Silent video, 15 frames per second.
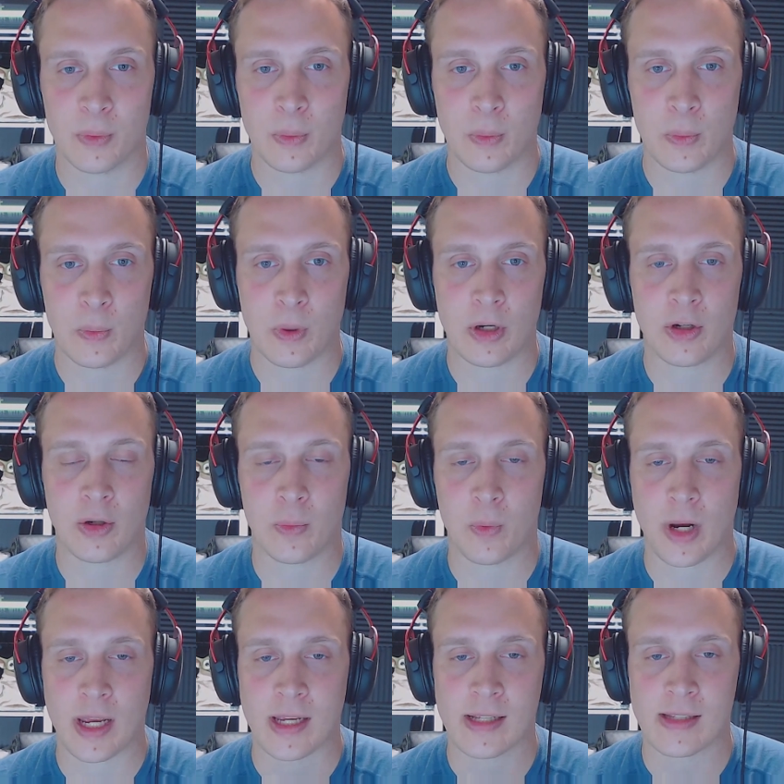What are
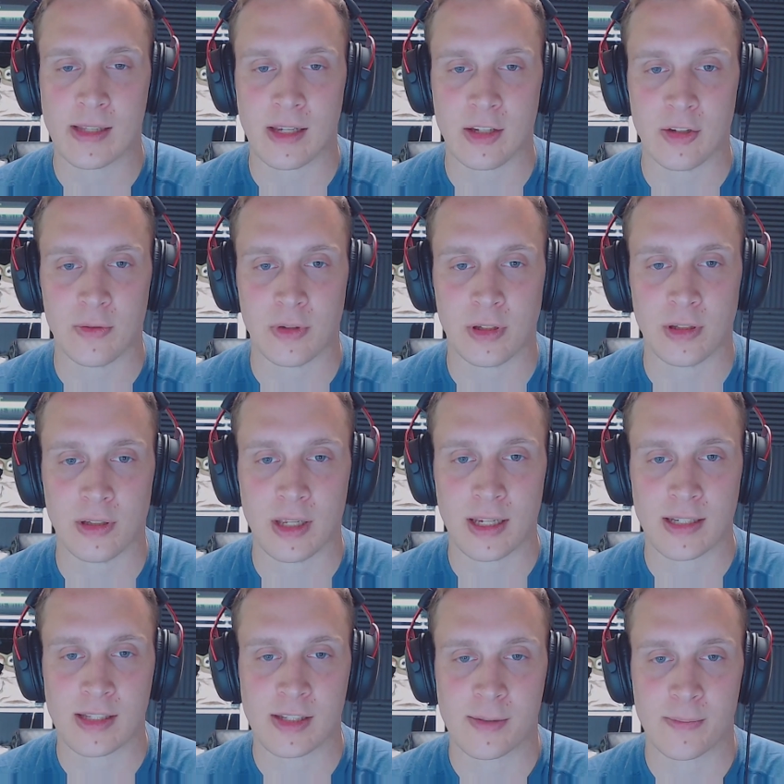ways that you could
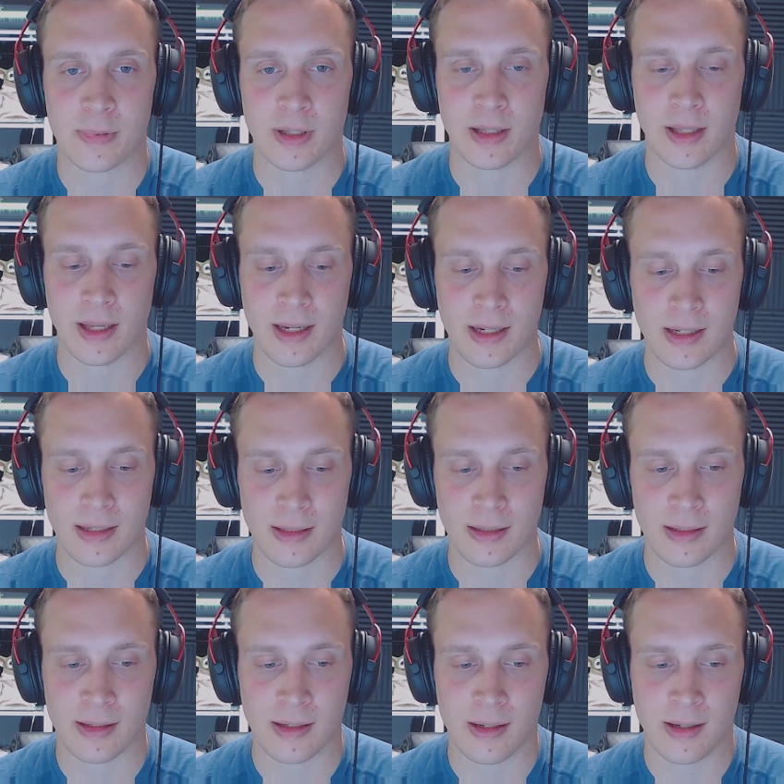
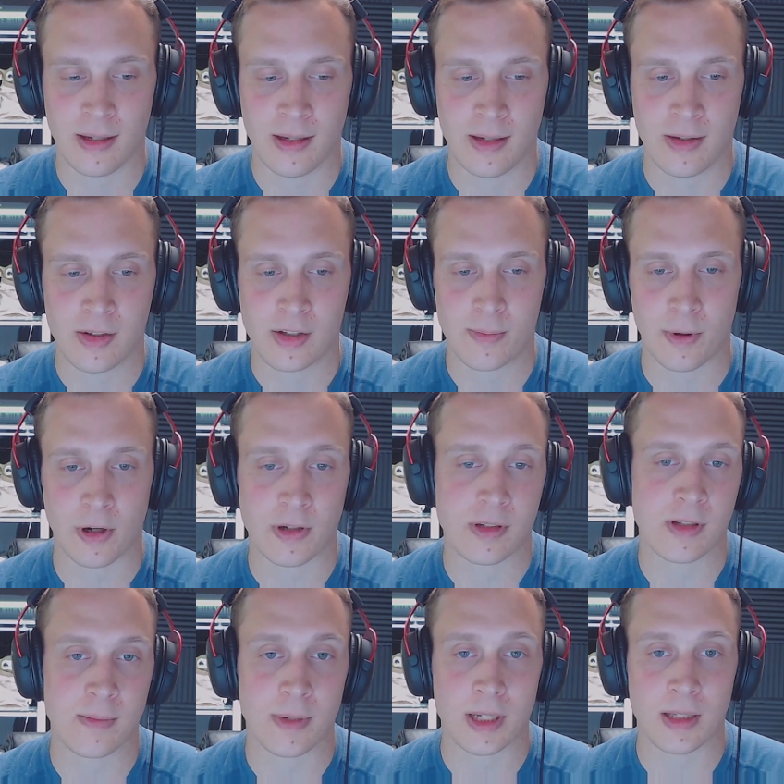explain
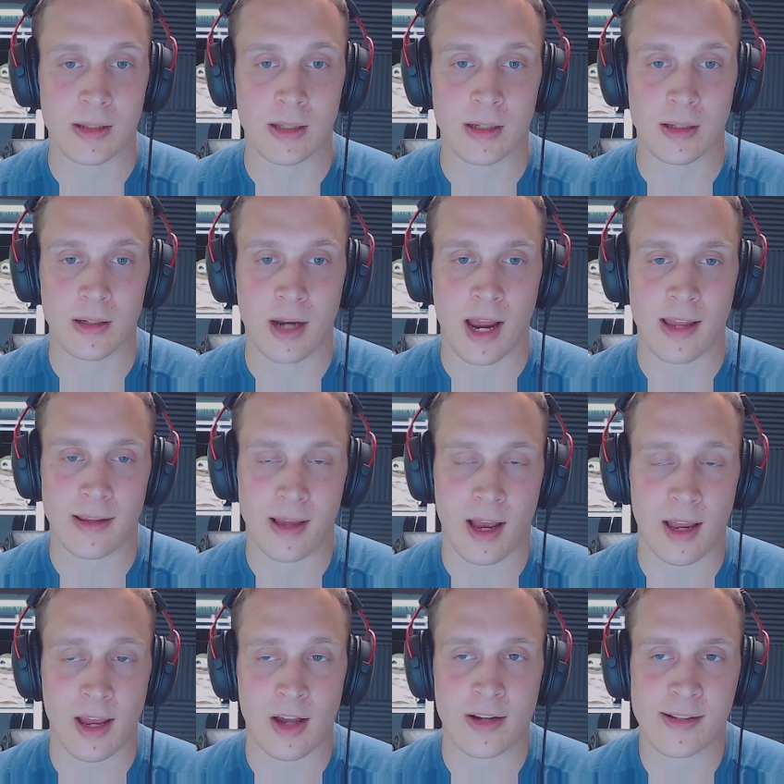Spartans being there?
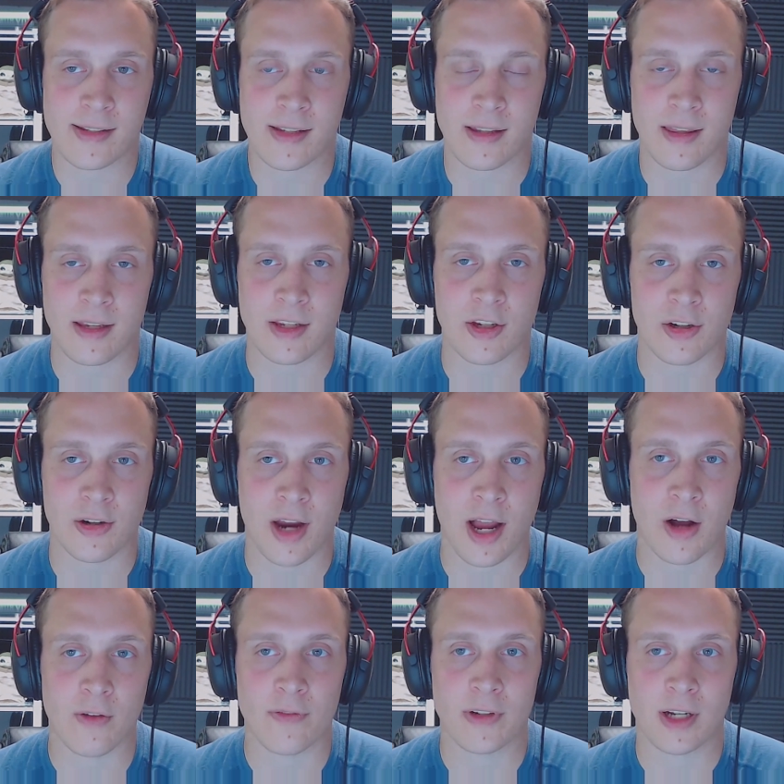I honestly think your
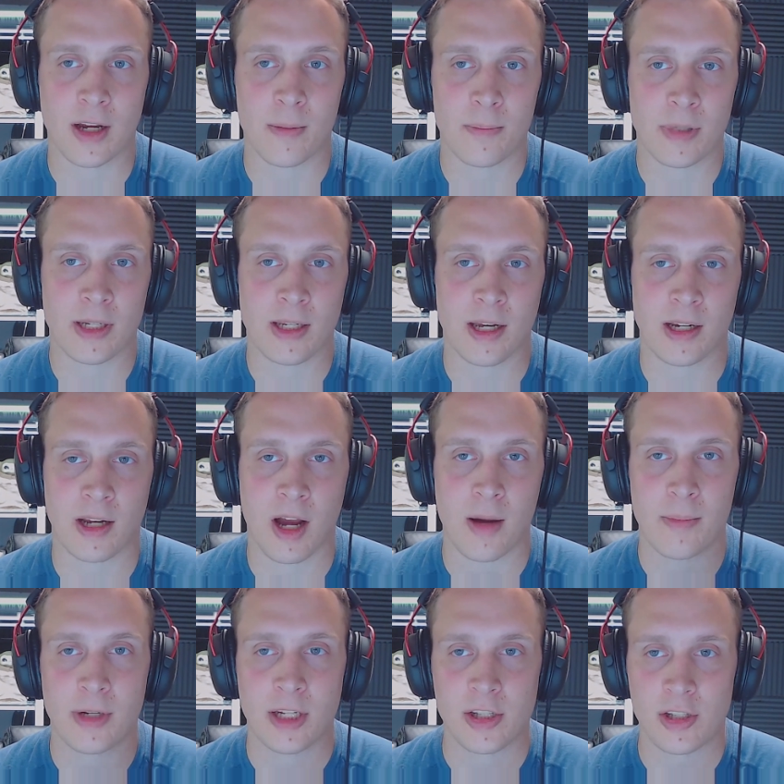Alpha Company, a
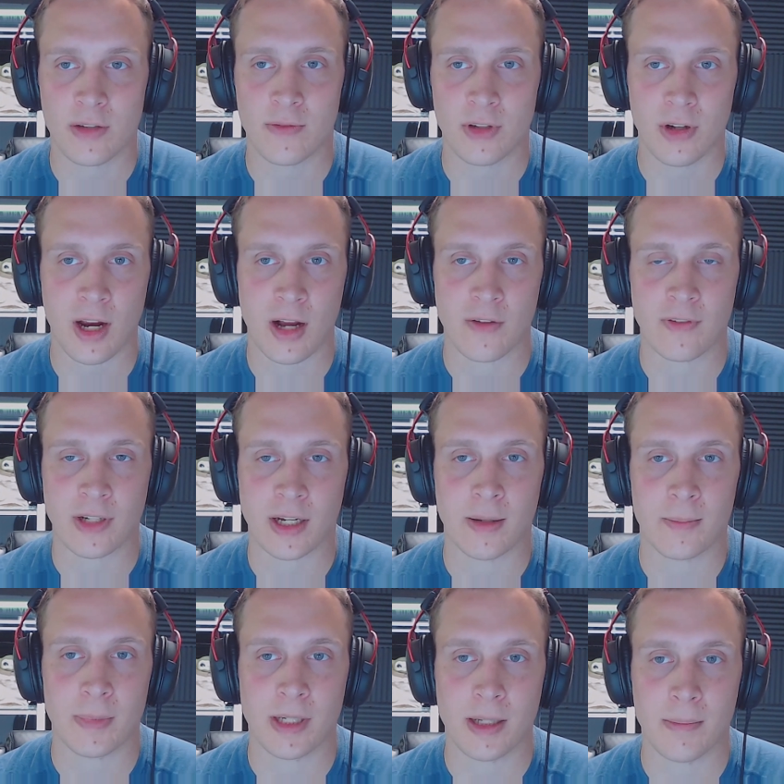combination of your Alpha
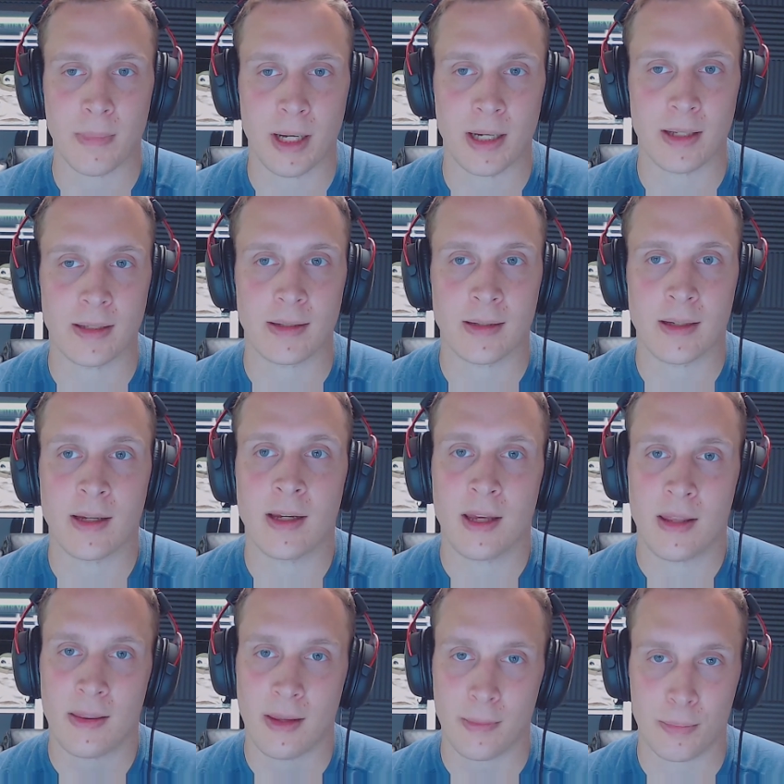Company and
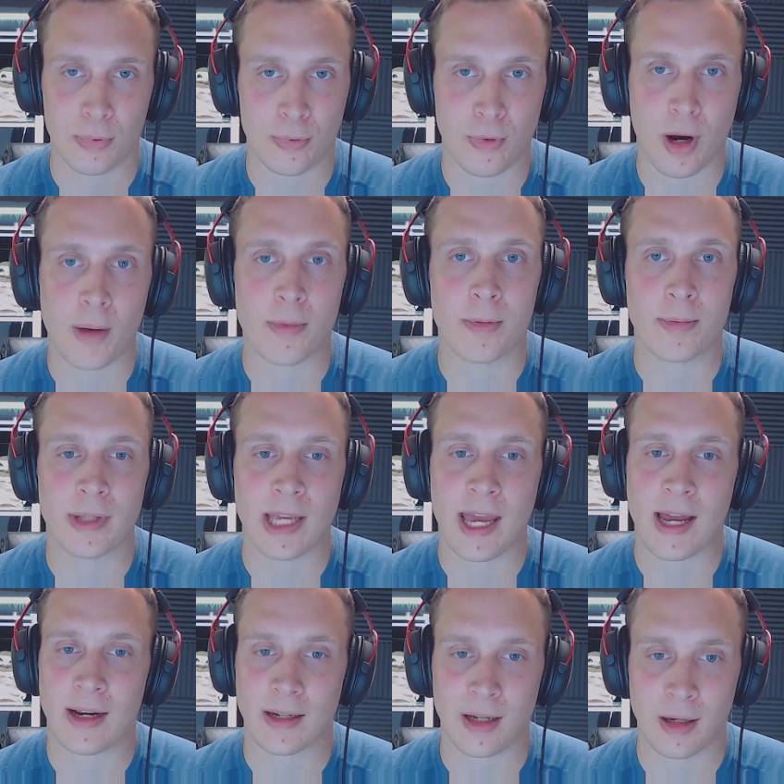they probably
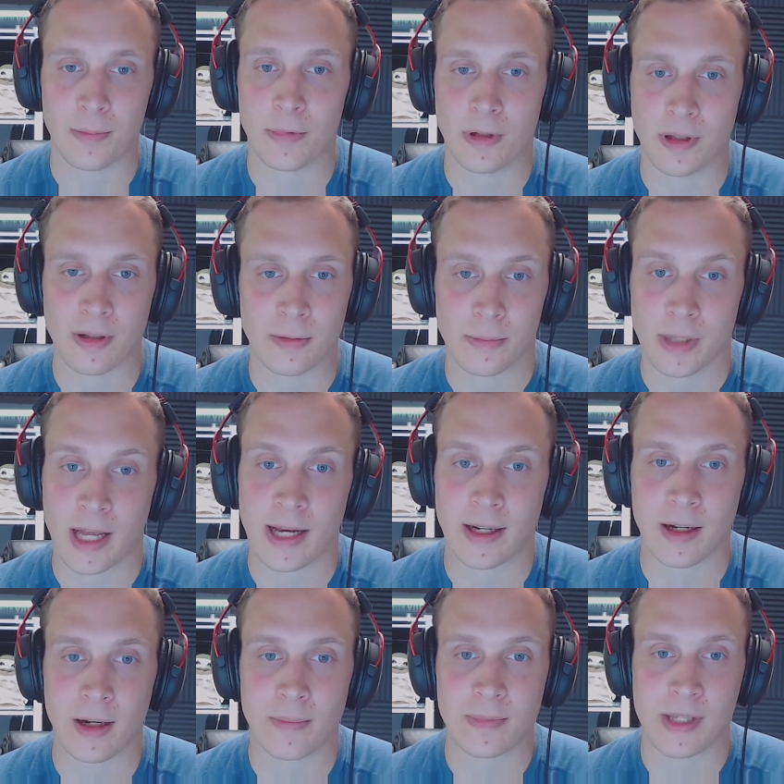had a couple other Black
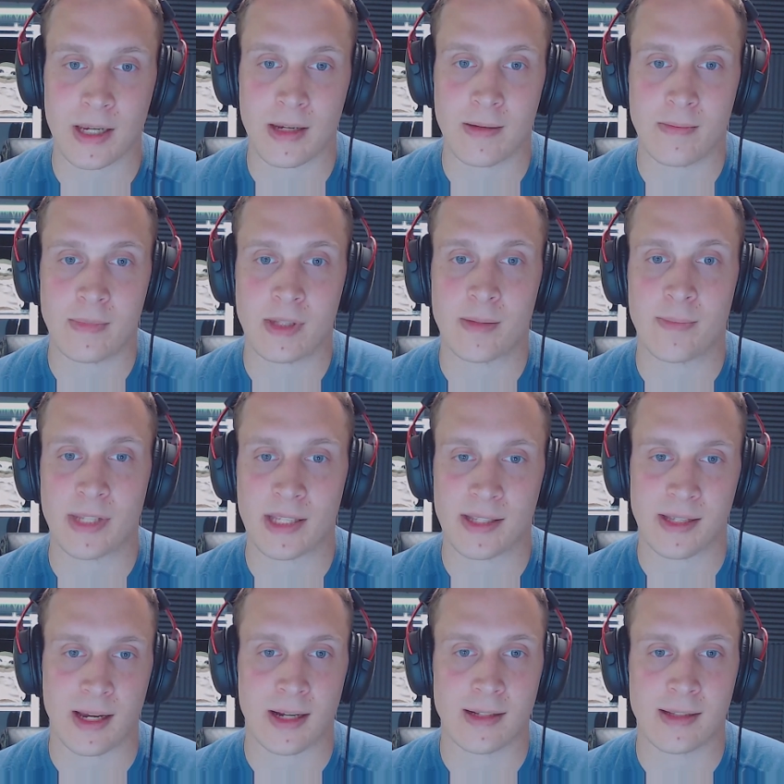Op teams
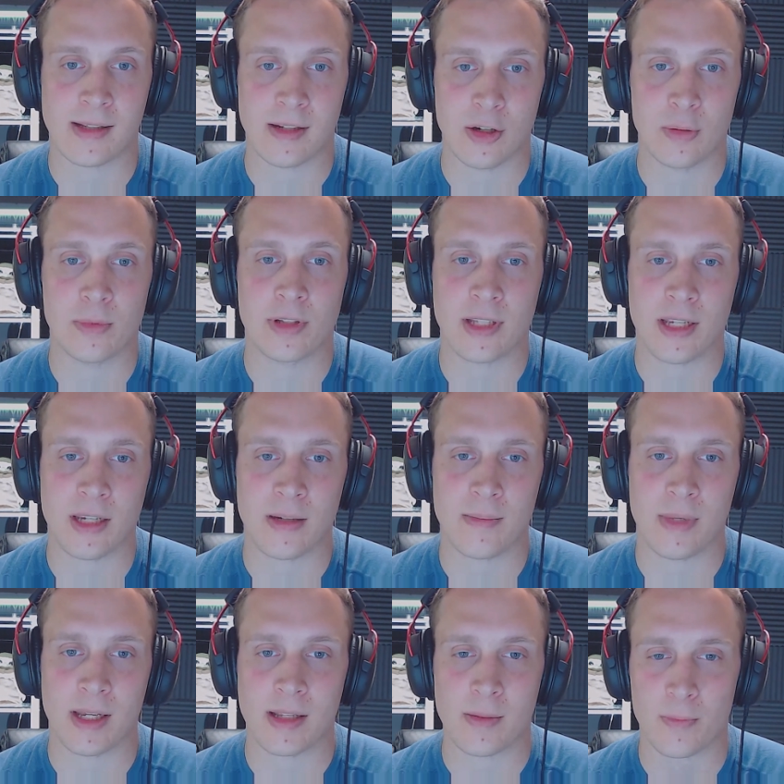besides the Noble
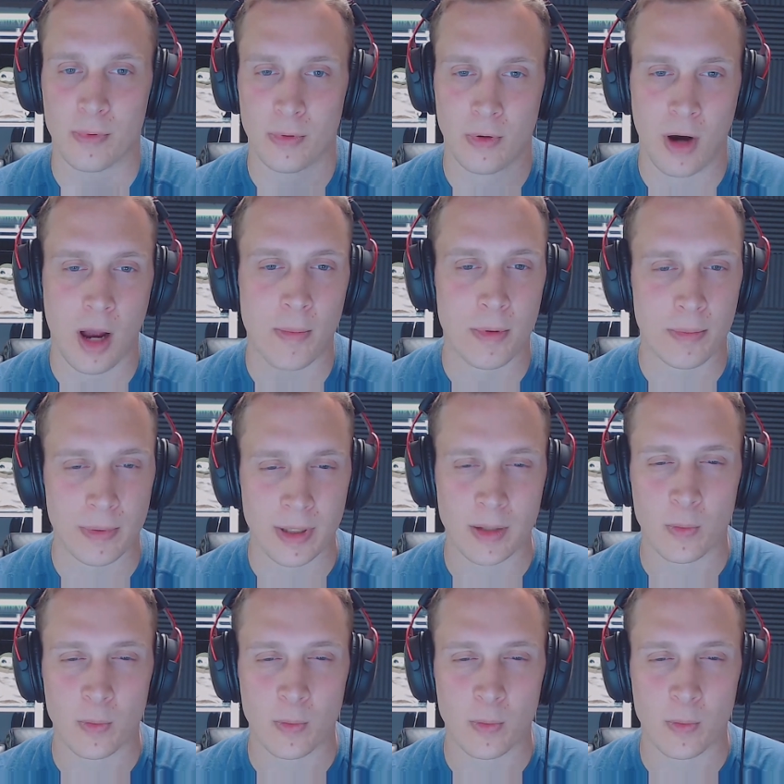team, is probably